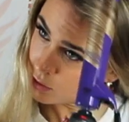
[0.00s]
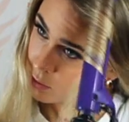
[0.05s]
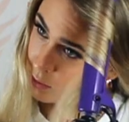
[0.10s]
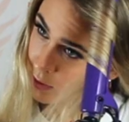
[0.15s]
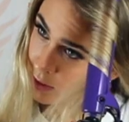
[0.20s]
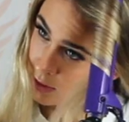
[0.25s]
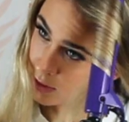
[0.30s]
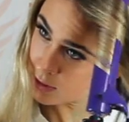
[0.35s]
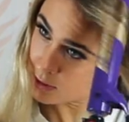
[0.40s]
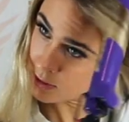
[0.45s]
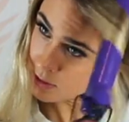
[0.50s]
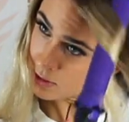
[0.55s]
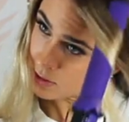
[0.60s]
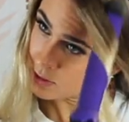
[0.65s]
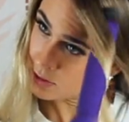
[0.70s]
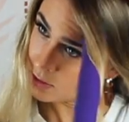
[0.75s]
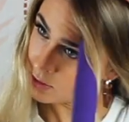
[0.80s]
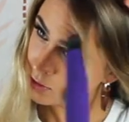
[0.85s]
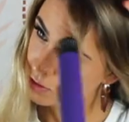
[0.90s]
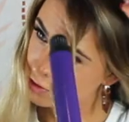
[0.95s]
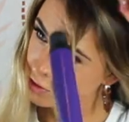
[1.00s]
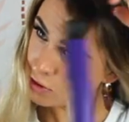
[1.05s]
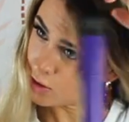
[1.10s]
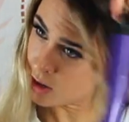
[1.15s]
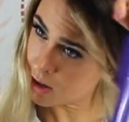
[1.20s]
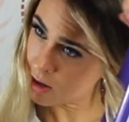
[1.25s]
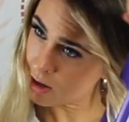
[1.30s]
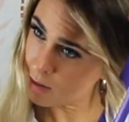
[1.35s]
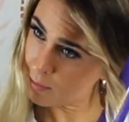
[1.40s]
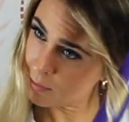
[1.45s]
twist,
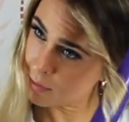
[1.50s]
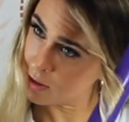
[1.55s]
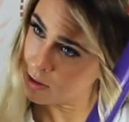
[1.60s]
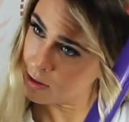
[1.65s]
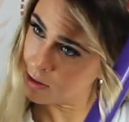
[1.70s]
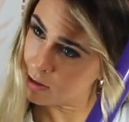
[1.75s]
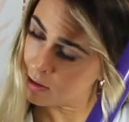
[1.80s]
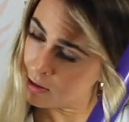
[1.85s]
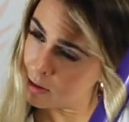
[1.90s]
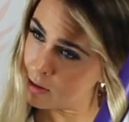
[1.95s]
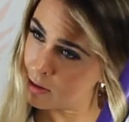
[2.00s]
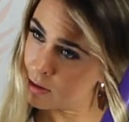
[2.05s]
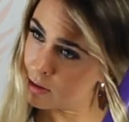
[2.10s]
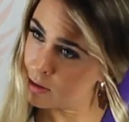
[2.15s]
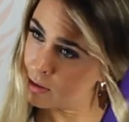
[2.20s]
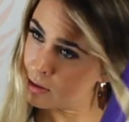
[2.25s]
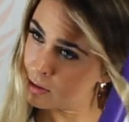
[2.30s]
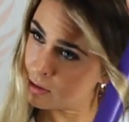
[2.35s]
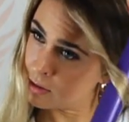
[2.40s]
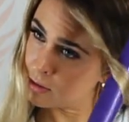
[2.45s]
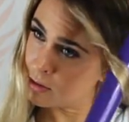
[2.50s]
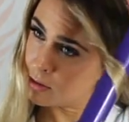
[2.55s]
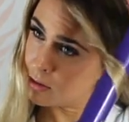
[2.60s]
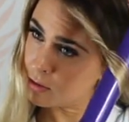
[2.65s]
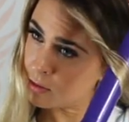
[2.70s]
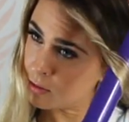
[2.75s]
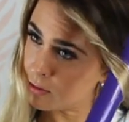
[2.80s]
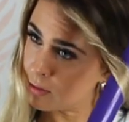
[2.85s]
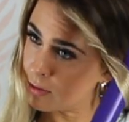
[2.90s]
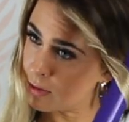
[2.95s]
drop,
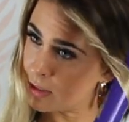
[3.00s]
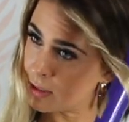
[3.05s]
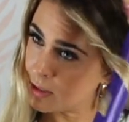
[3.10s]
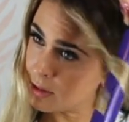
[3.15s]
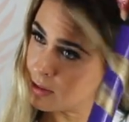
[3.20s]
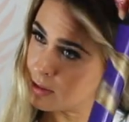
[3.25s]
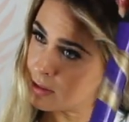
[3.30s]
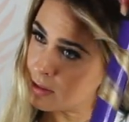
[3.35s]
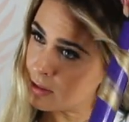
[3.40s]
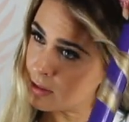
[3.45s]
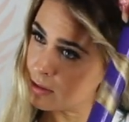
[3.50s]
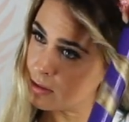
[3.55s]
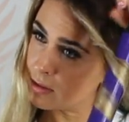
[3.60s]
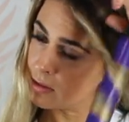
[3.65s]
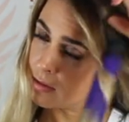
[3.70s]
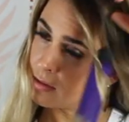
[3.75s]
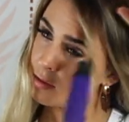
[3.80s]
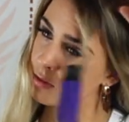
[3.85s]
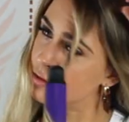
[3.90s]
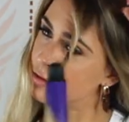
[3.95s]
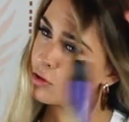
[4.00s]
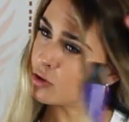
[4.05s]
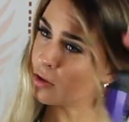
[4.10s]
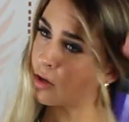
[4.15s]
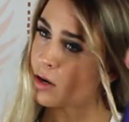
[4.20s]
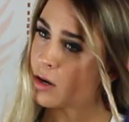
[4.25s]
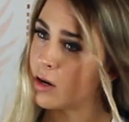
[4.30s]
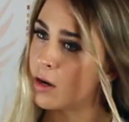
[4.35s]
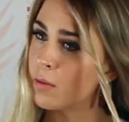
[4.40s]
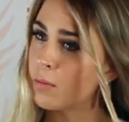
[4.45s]
twist,
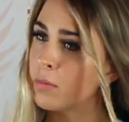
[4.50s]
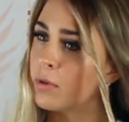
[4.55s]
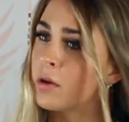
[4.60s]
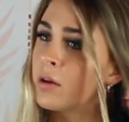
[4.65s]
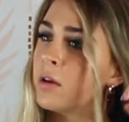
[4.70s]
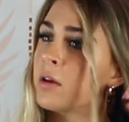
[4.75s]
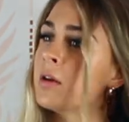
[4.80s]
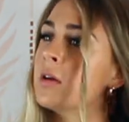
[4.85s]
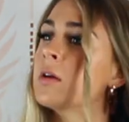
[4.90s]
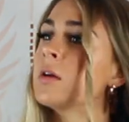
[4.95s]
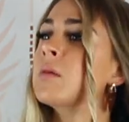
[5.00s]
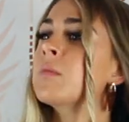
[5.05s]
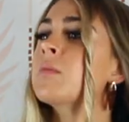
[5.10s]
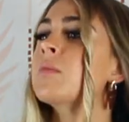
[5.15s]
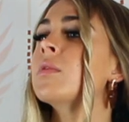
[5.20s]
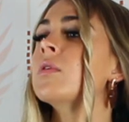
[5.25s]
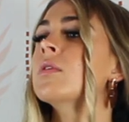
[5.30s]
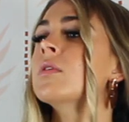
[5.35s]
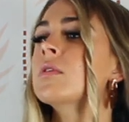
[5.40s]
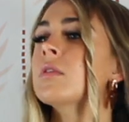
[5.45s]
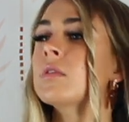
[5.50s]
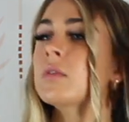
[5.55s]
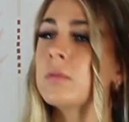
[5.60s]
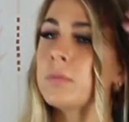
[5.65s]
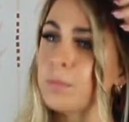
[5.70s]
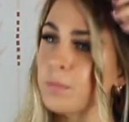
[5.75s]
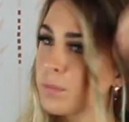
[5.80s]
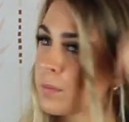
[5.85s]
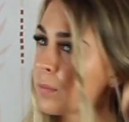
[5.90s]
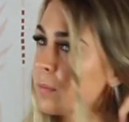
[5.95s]
drop, pull.
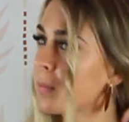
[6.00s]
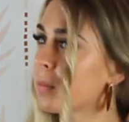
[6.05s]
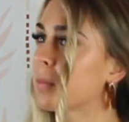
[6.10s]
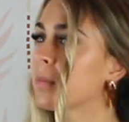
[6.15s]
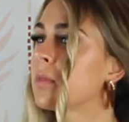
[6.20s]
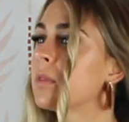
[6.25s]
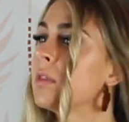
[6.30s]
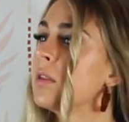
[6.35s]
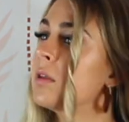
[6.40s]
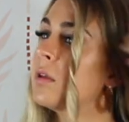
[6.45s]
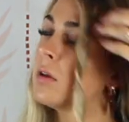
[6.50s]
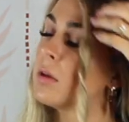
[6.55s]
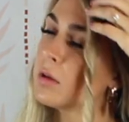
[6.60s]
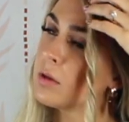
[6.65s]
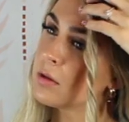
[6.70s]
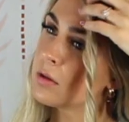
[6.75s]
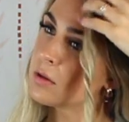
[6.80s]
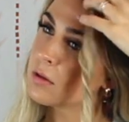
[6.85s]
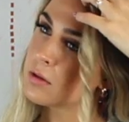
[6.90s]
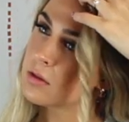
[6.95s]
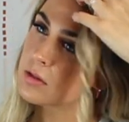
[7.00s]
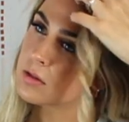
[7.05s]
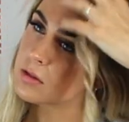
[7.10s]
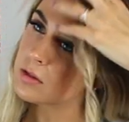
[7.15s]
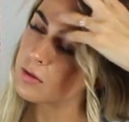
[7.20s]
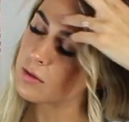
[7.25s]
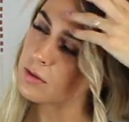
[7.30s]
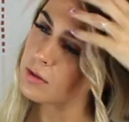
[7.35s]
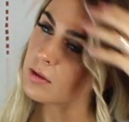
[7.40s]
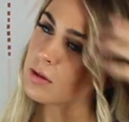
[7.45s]

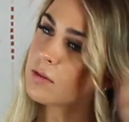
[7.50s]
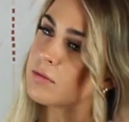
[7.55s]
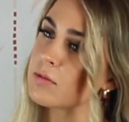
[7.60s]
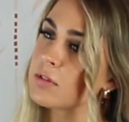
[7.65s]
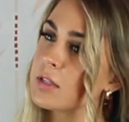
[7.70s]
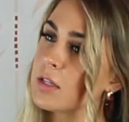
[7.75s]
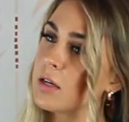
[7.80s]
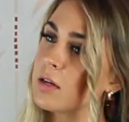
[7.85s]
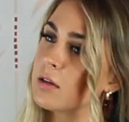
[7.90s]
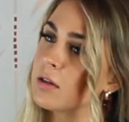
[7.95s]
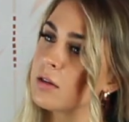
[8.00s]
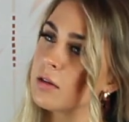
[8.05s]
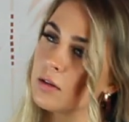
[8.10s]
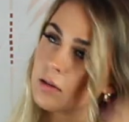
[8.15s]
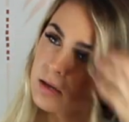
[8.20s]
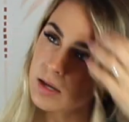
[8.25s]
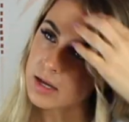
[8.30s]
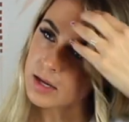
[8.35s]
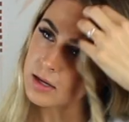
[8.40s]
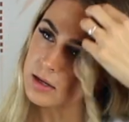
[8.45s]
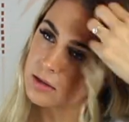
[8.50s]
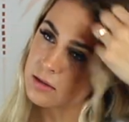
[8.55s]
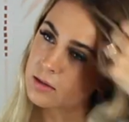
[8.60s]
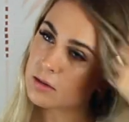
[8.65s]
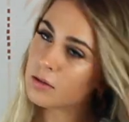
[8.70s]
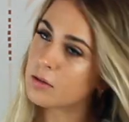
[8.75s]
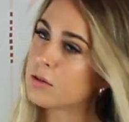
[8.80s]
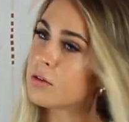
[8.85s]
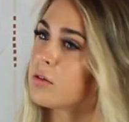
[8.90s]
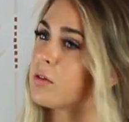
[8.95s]
So it leaves the end a
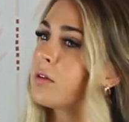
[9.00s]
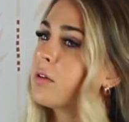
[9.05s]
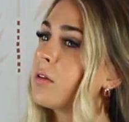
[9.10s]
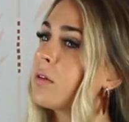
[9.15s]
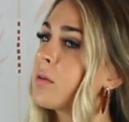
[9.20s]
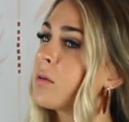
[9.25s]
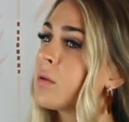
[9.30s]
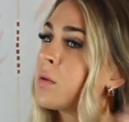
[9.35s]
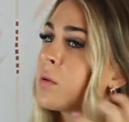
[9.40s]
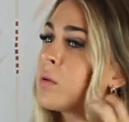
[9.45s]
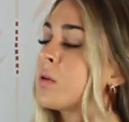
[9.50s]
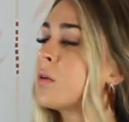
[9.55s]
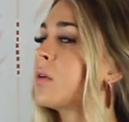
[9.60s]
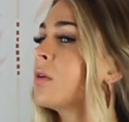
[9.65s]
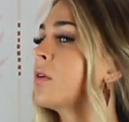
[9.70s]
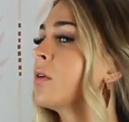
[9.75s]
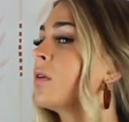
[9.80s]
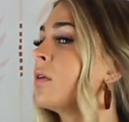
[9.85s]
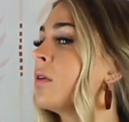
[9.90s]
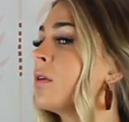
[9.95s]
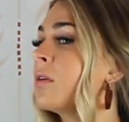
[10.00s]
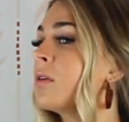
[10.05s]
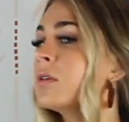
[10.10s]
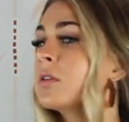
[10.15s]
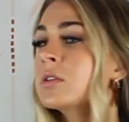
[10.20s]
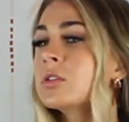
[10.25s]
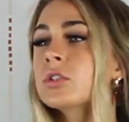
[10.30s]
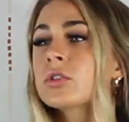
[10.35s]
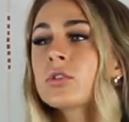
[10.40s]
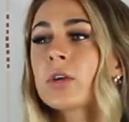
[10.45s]
little
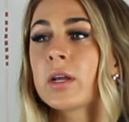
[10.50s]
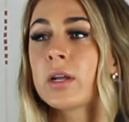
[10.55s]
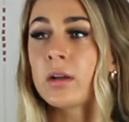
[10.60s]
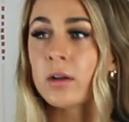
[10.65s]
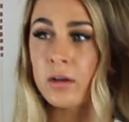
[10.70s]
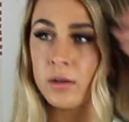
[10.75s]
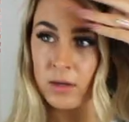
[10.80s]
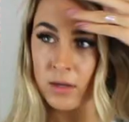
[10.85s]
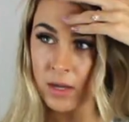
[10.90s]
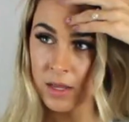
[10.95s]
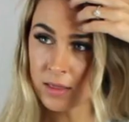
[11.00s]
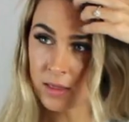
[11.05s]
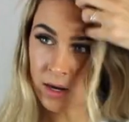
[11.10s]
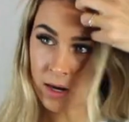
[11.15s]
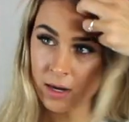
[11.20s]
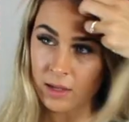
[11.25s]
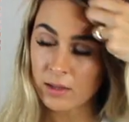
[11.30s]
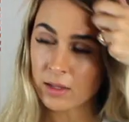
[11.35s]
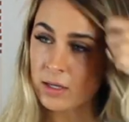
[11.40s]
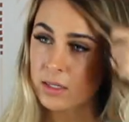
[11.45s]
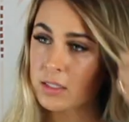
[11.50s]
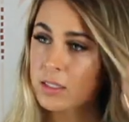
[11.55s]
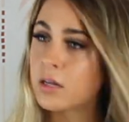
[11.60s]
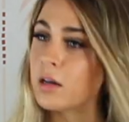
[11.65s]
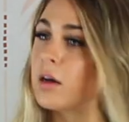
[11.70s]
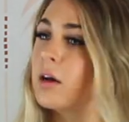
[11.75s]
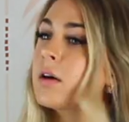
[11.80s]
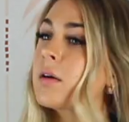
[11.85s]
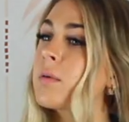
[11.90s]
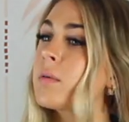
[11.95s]
straighter. And then I like
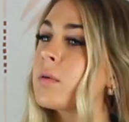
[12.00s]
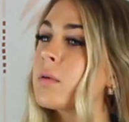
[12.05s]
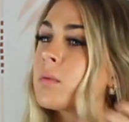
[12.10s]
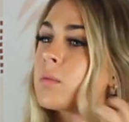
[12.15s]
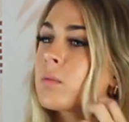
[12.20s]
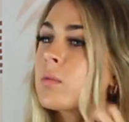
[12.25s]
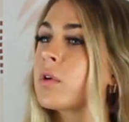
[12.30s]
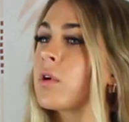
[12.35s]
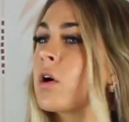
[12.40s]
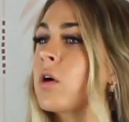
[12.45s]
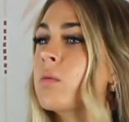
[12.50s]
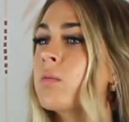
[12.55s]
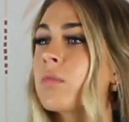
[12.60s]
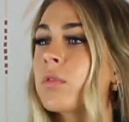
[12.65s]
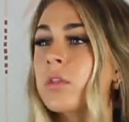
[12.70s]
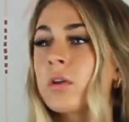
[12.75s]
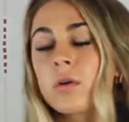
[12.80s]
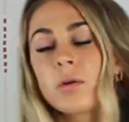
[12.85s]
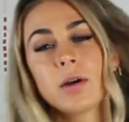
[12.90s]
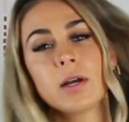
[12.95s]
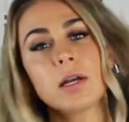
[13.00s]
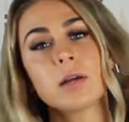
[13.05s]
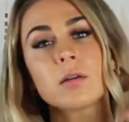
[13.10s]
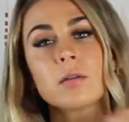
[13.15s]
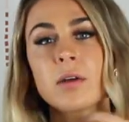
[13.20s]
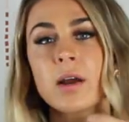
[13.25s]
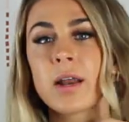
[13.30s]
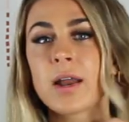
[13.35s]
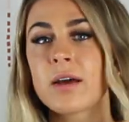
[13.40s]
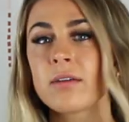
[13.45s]
to comb through it
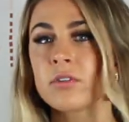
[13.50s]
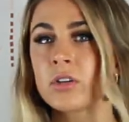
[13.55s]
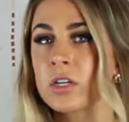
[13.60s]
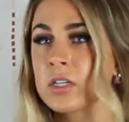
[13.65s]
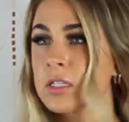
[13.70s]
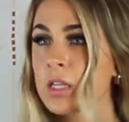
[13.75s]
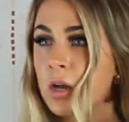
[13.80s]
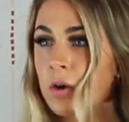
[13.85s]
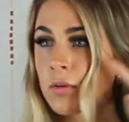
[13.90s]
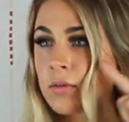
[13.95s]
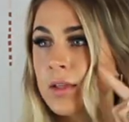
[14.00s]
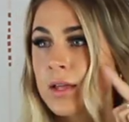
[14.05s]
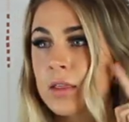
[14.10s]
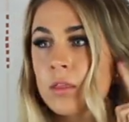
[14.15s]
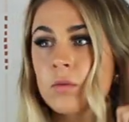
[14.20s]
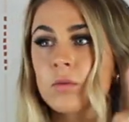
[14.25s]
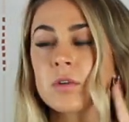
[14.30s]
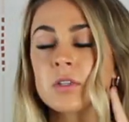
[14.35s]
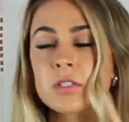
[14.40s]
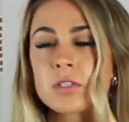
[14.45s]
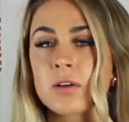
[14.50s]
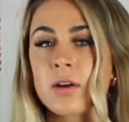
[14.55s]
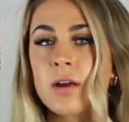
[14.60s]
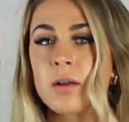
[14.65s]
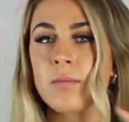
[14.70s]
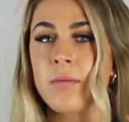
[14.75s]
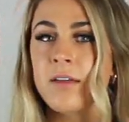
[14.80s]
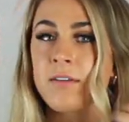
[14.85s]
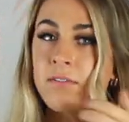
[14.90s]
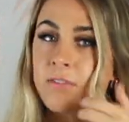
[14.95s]
right after, because I don't like the ones
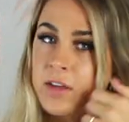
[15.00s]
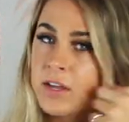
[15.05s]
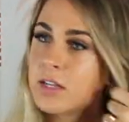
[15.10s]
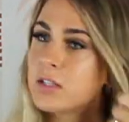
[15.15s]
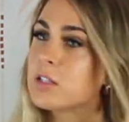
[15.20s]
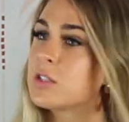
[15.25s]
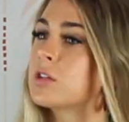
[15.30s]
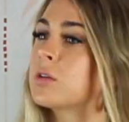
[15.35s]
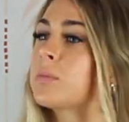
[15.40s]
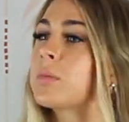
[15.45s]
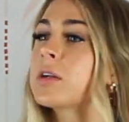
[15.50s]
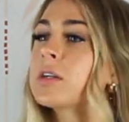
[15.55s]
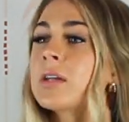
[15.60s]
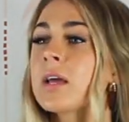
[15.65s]
around my face super